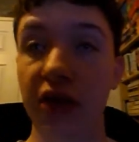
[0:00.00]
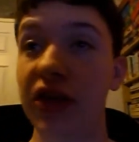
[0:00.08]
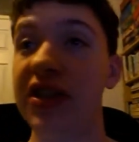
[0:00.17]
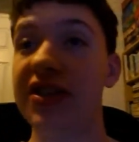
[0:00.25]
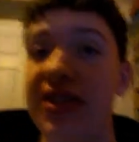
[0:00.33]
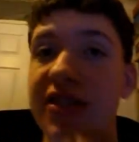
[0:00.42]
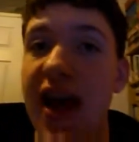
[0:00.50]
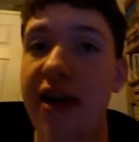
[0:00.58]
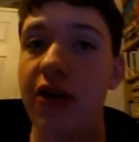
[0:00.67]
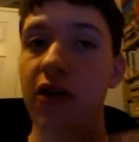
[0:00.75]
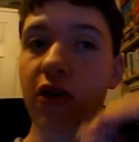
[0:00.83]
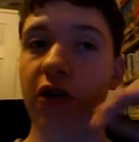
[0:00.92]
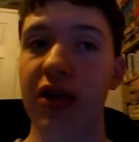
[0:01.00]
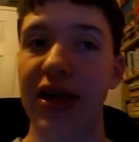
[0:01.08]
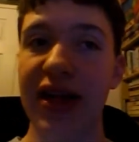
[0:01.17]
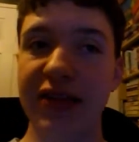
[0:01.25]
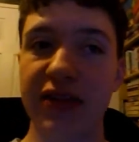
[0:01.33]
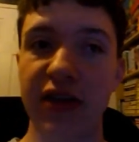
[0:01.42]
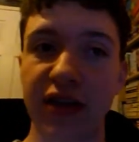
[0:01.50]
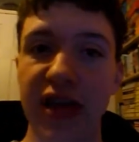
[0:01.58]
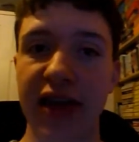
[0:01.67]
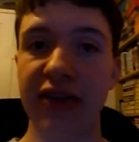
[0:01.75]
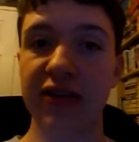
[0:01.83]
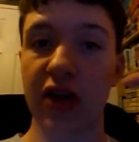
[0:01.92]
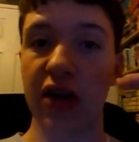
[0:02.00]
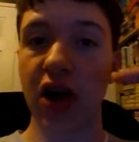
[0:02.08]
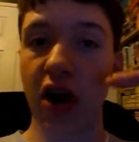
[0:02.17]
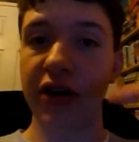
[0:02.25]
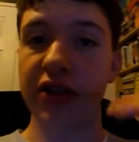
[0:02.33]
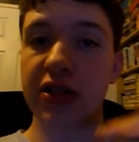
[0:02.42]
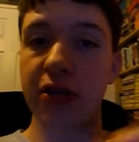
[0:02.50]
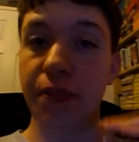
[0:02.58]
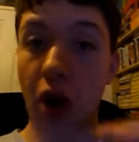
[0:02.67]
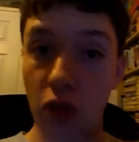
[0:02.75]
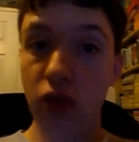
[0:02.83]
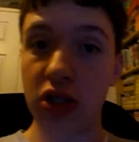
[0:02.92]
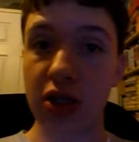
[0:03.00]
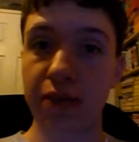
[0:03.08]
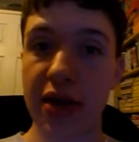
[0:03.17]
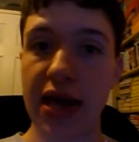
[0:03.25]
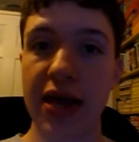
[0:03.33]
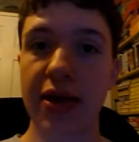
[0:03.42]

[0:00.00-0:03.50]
the standard list of things that God is supposed to be,